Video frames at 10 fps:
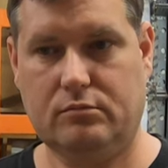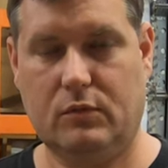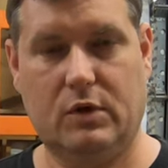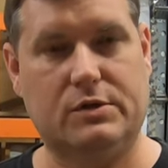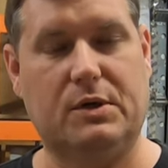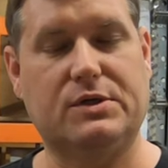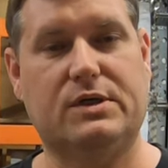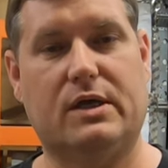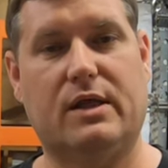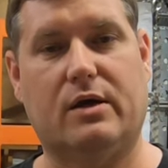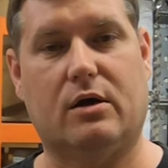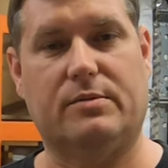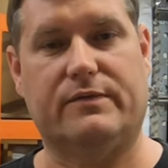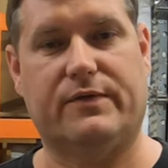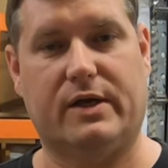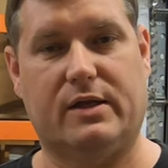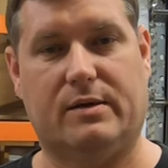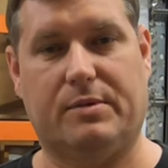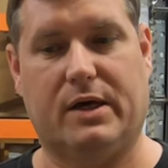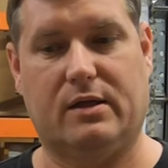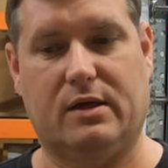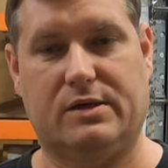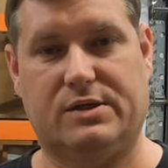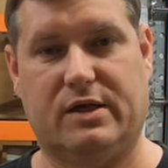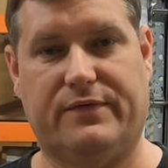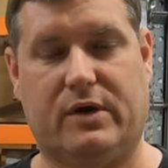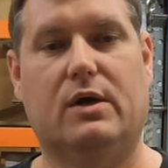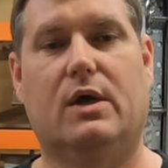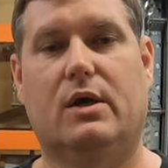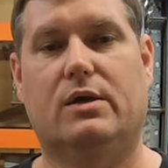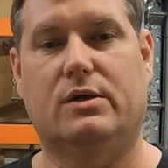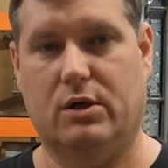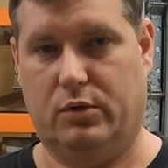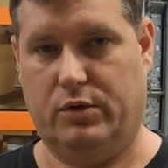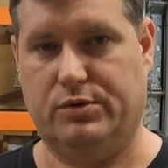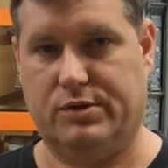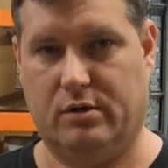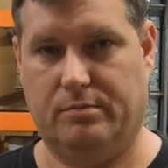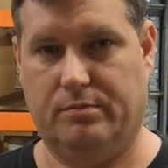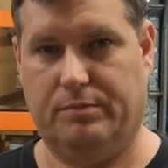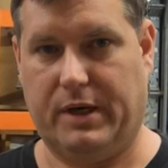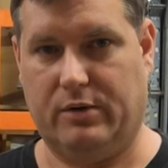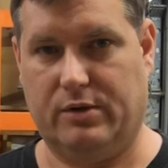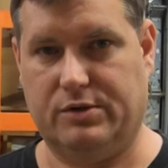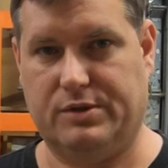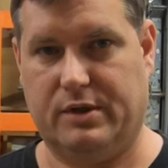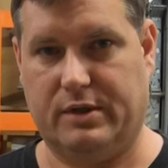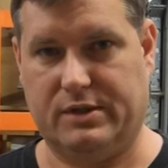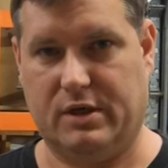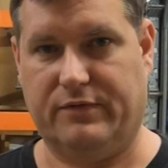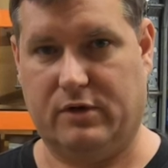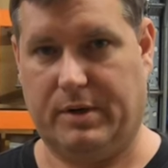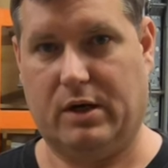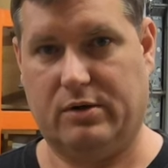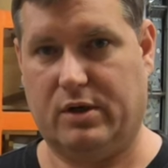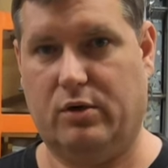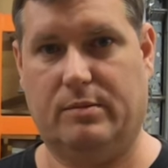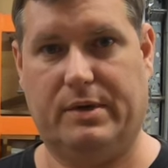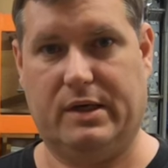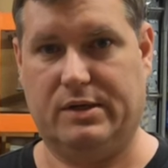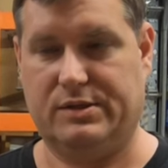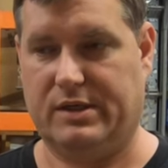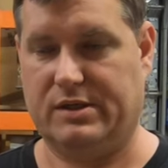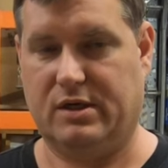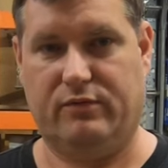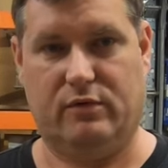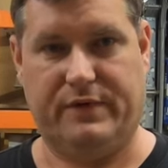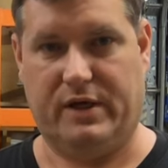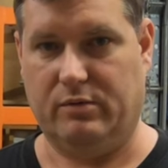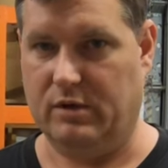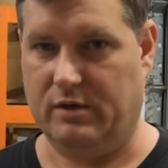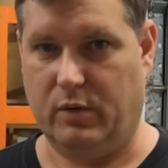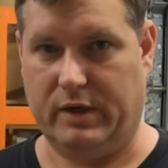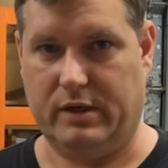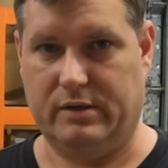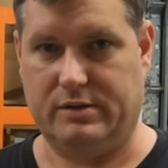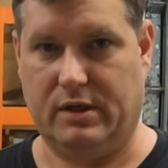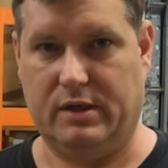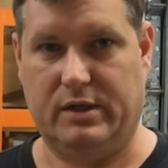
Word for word: As much as I like Harbor Freight, I like buying a lot of stuff there. Don't use their powders that they sell for their powder coating because that stuff will fade really quick in the sun.